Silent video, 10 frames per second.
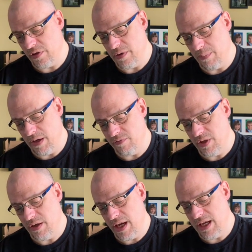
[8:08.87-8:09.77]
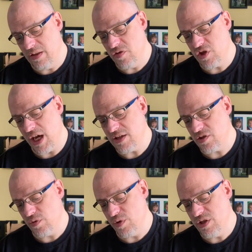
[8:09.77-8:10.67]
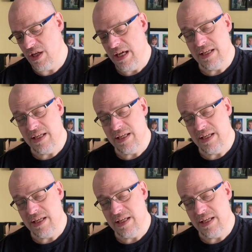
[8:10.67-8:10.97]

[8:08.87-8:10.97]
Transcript: and above their heads Shasta would